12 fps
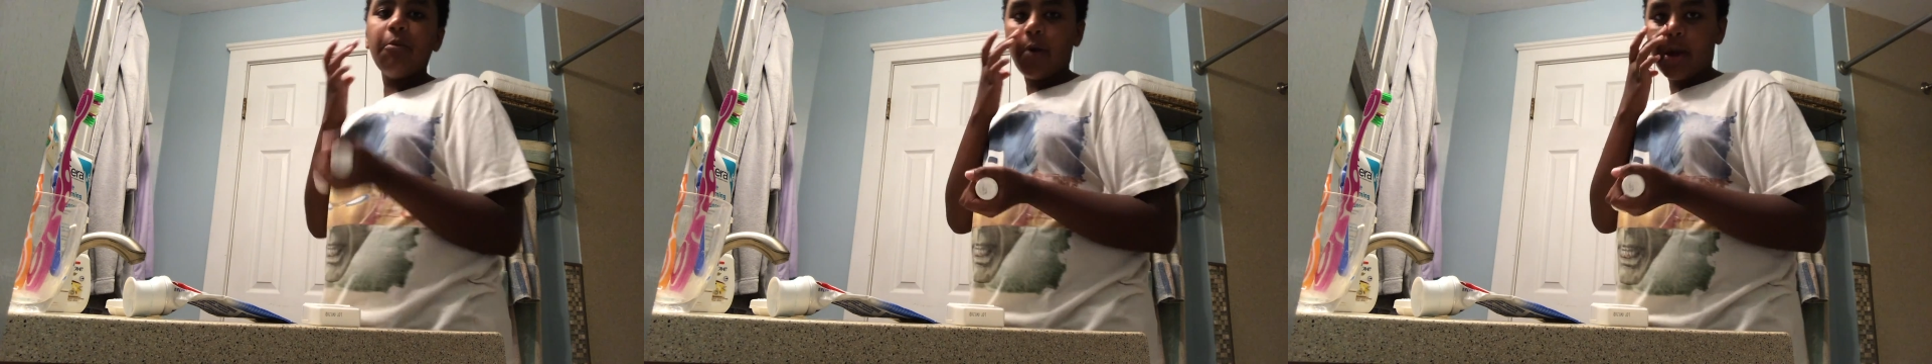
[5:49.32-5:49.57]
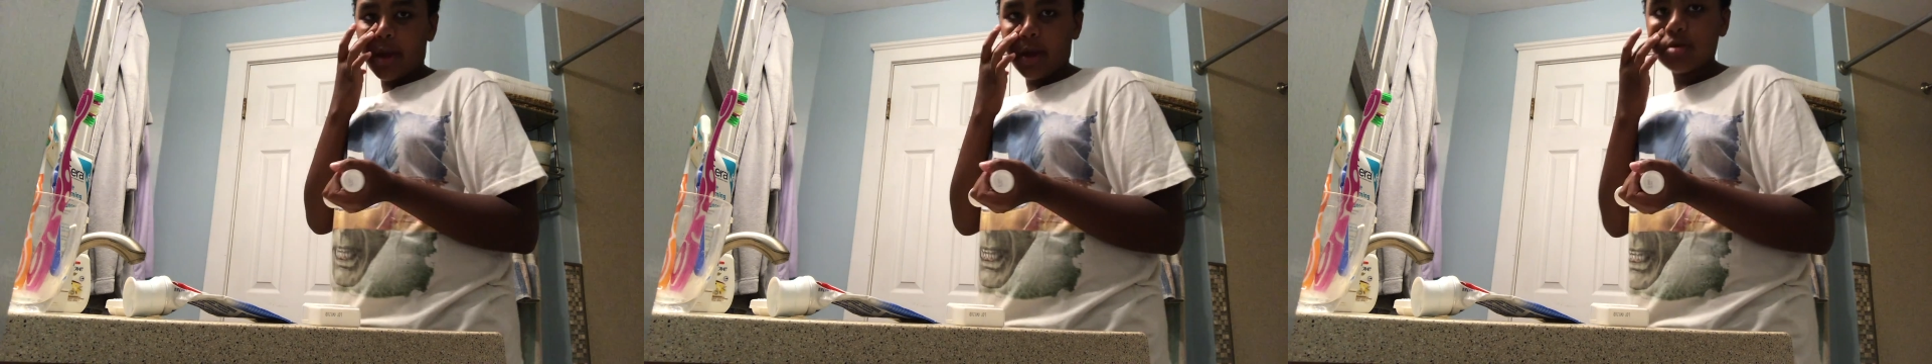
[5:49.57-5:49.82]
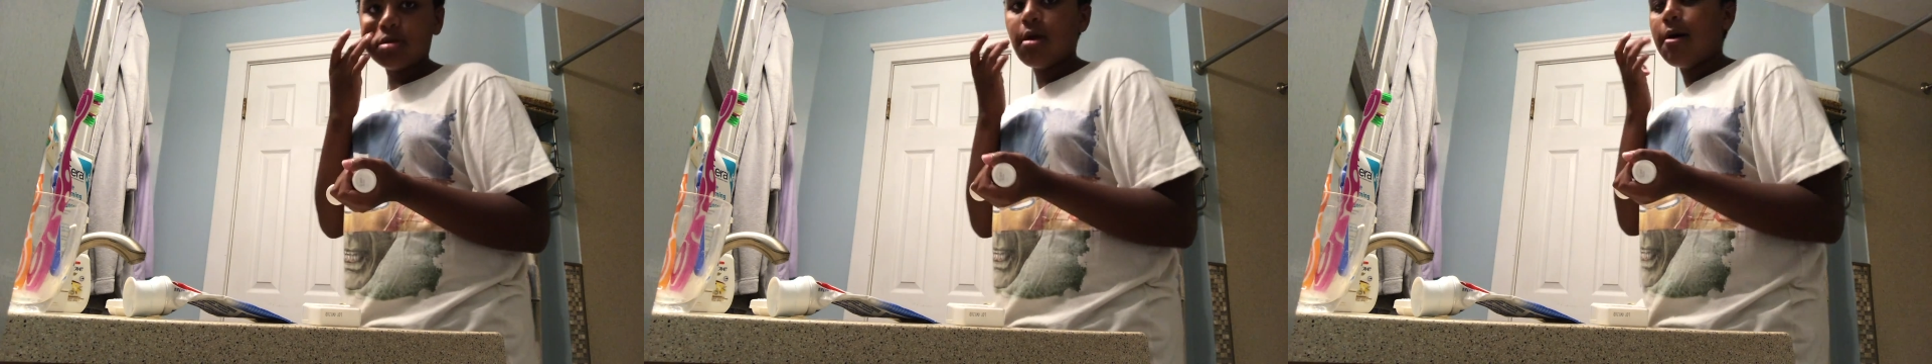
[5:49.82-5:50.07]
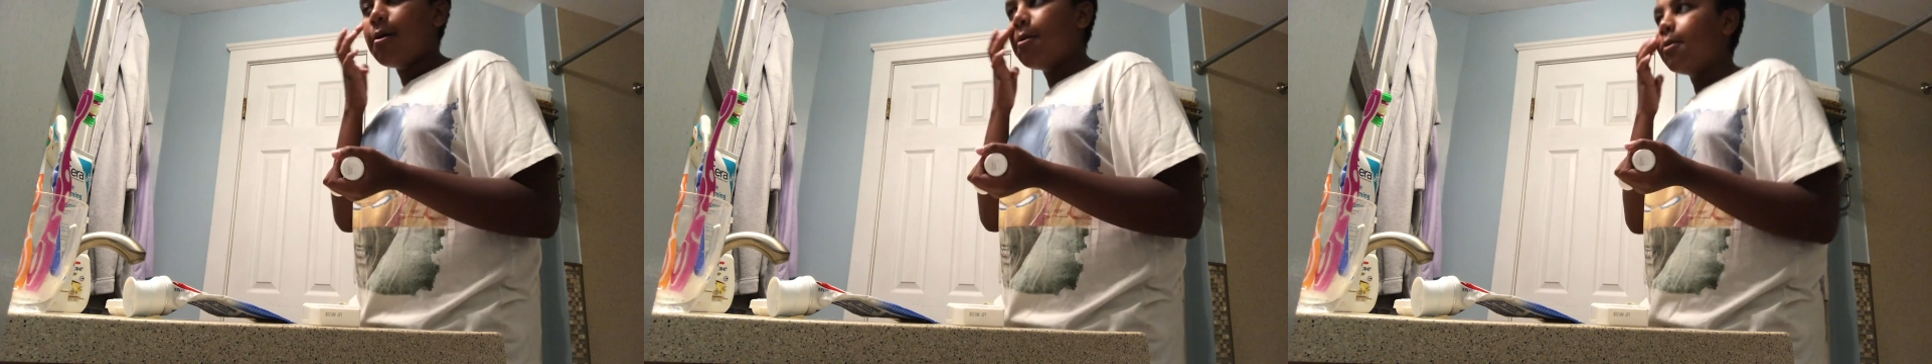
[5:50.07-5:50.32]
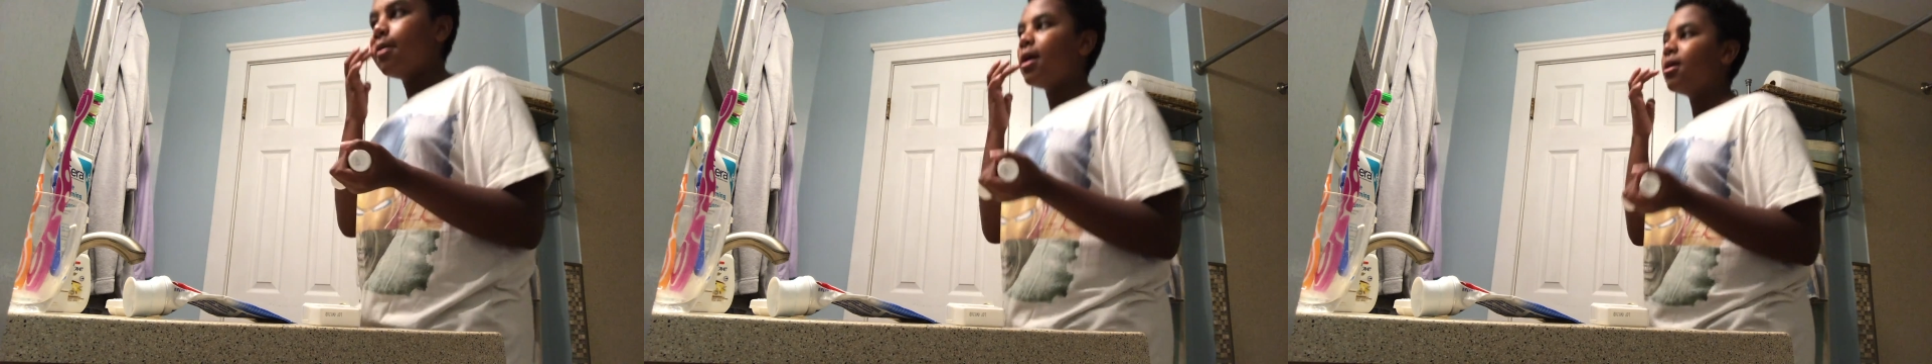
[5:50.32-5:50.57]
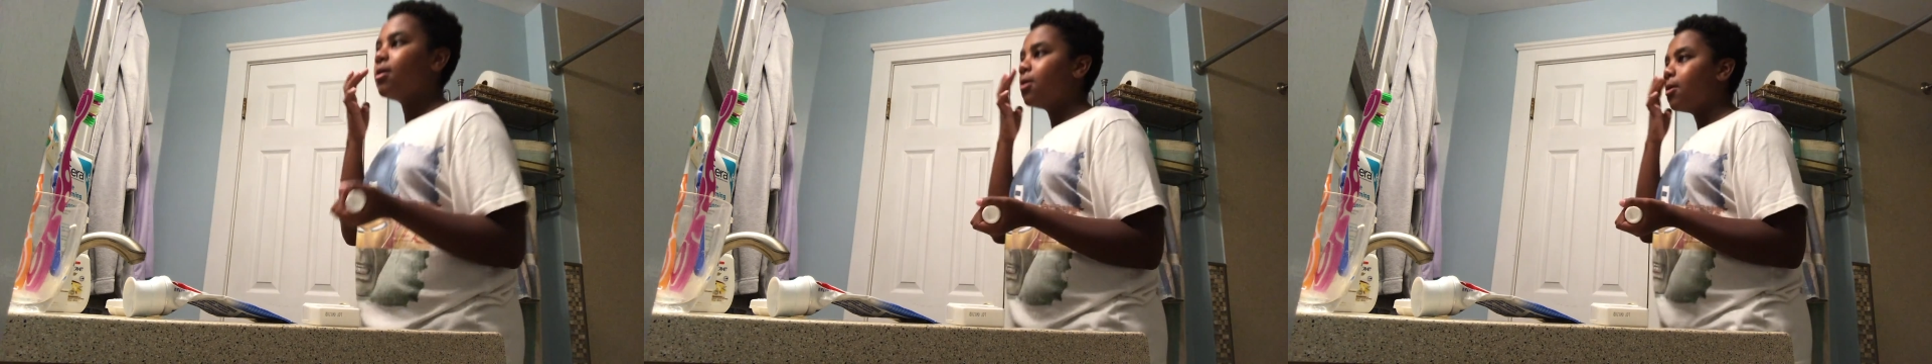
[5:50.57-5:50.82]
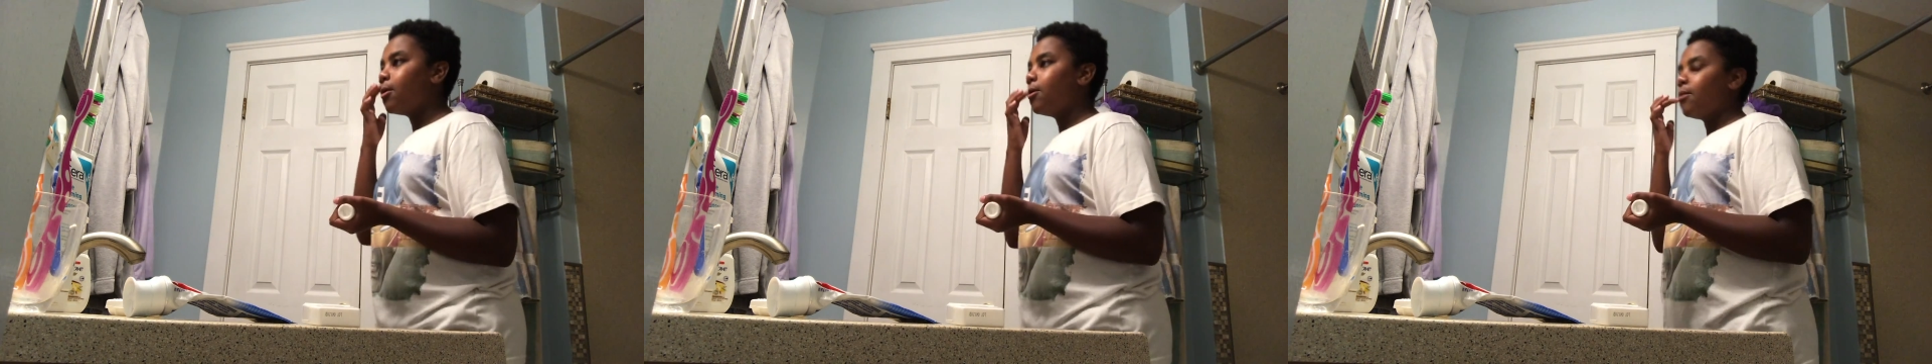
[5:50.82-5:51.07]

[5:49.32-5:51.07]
working, so I don't know.